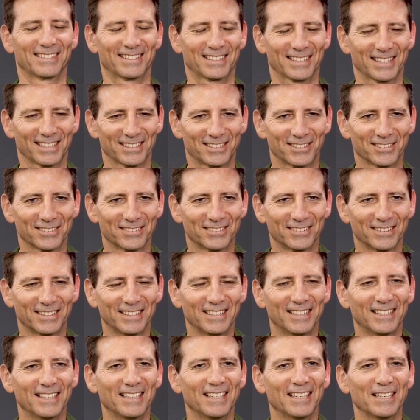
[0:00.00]
Thank you.
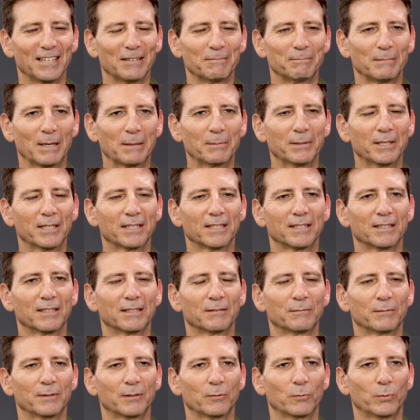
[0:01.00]
Maybe
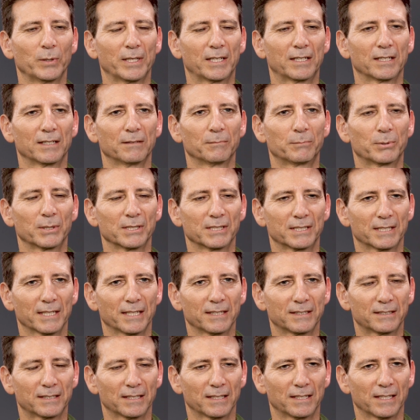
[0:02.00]
we can
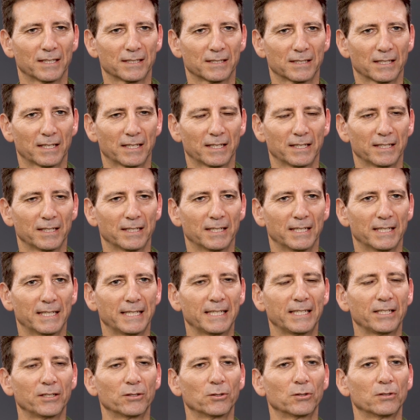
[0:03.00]
present it as a
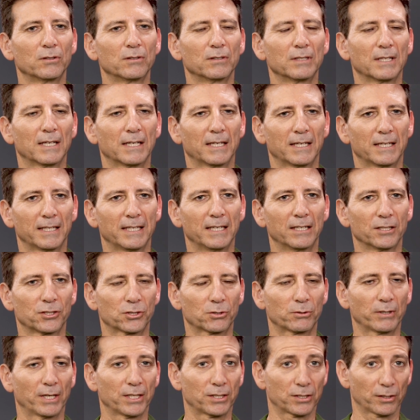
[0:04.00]
lineal
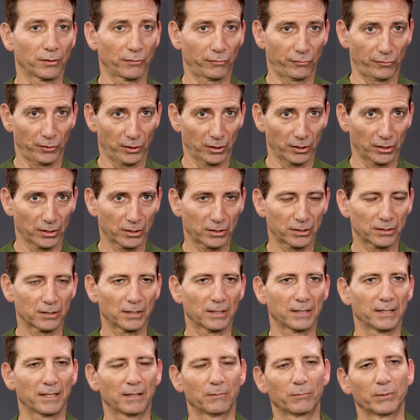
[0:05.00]
illustration first,
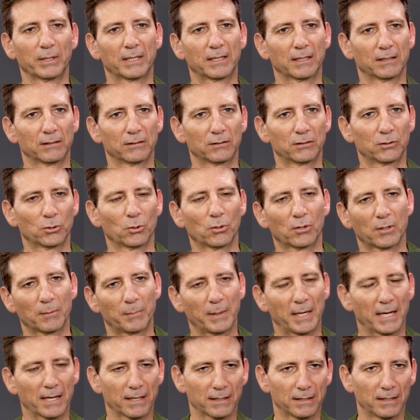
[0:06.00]
and then we can talk
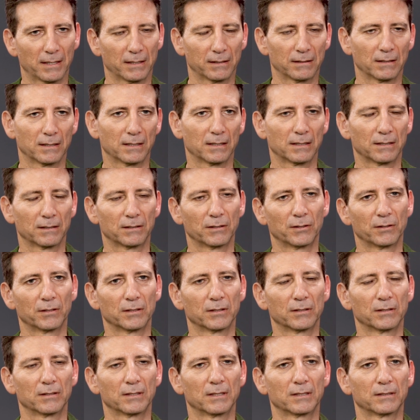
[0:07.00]
about it. Then
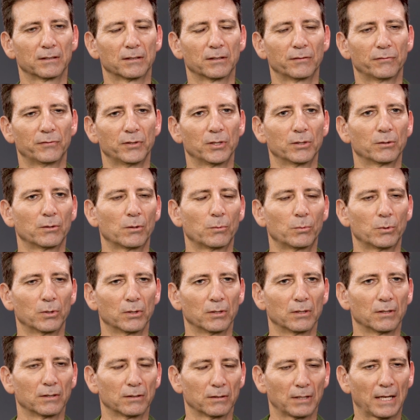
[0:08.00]
the viewer
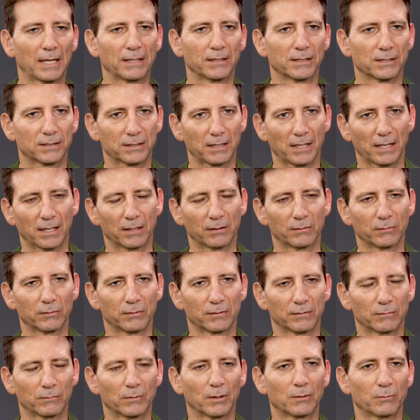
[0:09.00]
will understand
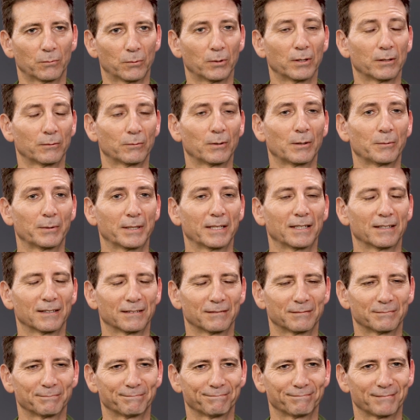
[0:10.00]
what we're
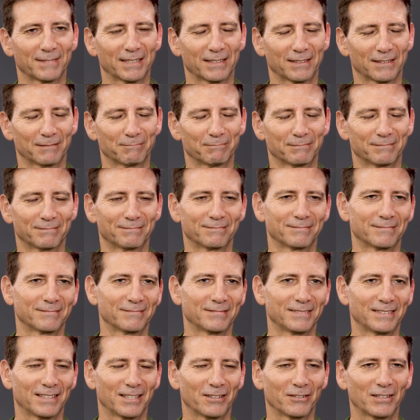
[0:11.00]

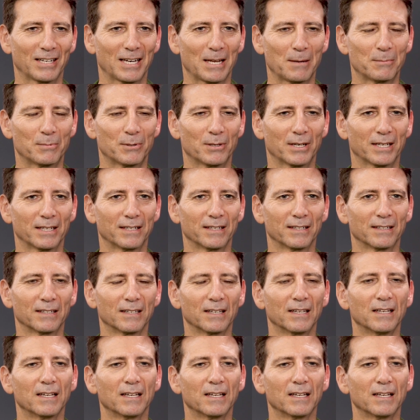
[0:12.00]
elaborating.